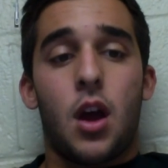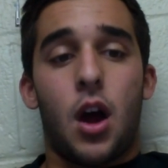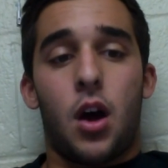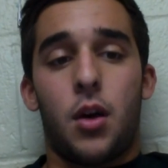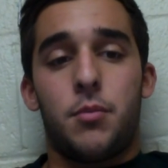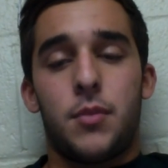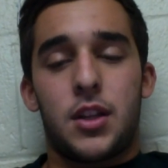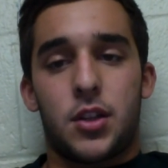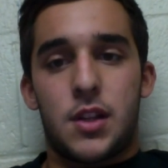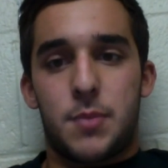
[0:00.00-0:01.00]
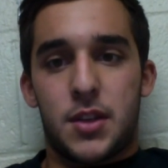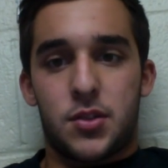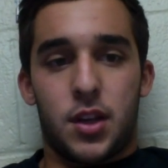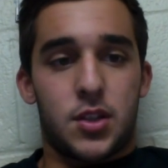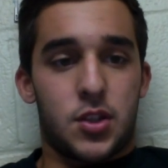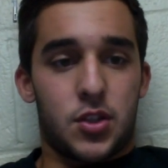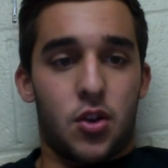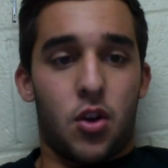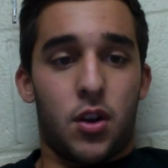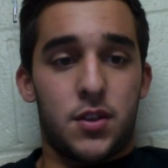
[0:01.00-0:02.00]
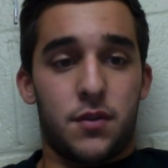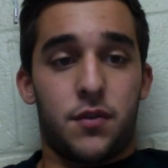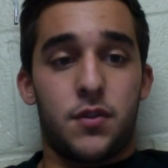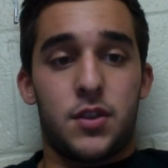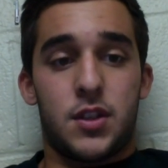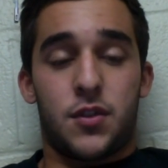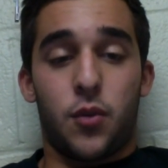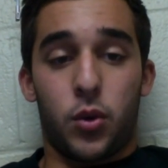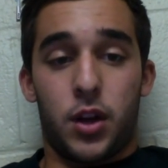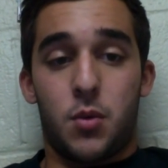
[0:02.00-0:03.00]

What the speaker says: Basically it's this cause of dysphoria,